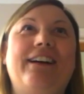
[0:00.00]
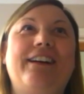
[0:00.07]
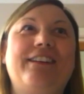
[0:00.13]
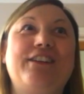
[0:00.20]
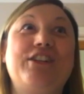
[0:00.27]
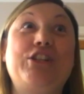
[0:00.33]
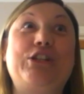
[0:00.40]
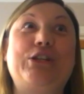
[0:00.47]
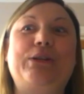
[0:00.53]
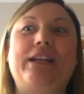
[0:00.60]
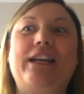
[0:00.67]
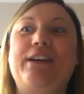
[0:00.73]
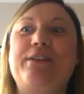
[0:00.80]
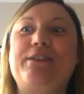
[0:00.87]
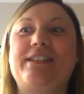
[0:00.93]

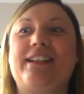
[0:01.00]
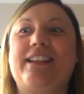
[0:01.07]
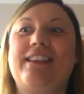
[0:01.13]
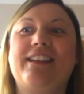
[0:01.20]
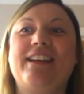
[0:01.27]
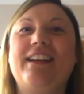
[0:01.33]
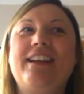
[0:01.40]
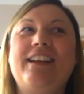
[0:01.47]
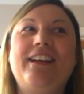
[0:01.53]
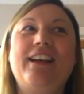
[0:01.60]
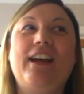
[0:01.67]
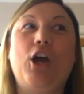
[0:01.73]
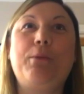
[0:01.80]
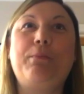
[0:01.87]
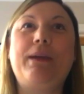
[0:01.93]
studios and
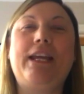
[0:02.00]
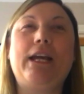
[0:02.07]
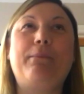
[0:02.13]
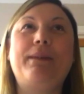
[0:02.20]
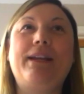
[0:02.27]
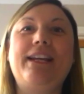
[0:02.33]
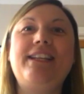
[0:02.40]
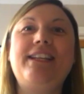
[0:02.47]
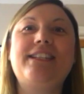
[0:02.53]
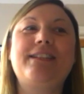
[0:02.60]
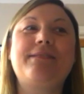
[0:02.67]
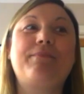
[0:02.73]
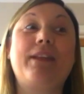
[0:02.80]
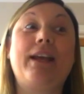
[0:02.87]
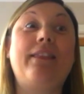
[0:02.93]
OB
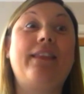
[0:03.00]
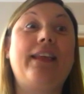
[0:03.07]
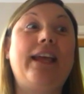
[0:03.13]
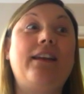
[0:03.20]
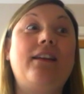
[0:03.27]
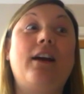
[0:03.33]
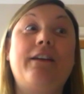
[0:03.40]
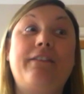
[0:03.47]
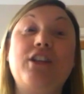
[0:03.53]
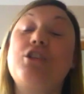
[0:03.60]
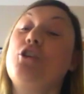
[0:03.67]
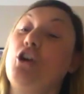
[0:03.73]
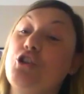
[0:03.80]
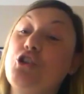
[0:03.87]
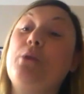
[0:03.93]
companies, and then I
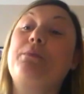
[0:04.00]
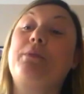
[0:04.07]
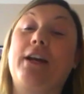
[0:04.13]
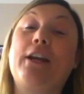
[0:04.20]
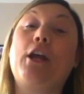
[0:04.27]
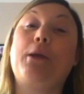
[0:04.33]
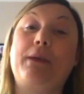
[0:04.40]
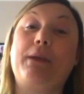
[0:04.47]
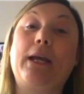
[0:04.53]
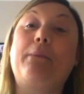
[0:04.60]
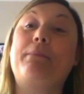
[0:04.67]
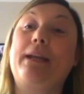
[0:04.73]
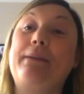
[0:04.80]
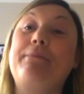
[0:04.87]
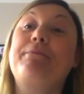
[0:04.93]
eventually got a job at an OB
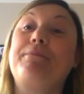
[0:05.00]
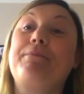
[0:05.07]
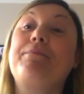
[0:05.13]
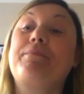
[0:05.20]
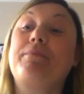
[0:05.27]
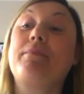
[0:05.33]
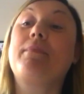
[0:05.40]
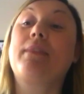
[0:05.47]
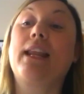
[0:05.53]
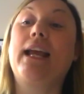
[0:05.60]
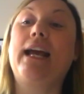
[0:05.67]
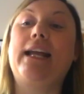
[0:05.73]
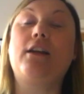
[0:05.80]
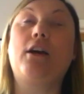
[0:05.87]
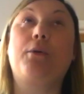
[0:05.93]
company,
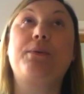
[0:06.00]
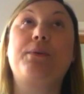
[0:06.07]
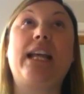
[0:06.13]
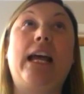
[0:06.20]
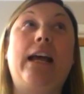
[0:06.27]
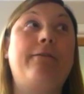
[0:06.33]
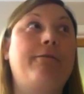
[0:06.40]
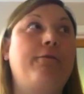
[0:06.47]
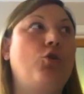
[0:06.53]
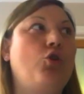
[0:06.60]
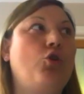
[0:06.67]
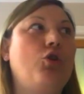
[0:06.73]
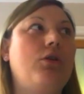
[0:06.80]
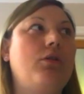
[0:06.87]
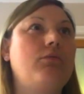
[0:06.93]
and I was there
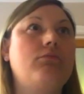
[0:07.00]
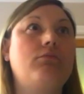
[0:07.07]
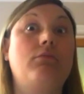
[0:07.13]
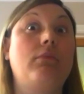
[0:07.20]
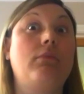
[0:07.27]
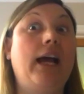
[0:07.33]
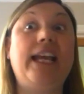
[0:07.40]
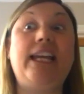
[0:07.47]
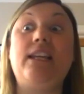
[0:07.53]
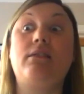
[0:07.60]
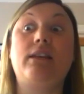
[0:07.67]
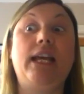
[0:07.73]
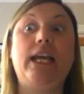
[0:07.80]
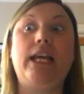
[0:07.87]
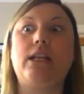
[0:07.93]
for 8
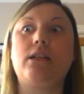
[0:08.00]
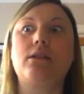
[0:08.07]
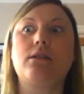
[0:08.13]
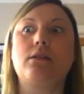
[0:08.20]
years.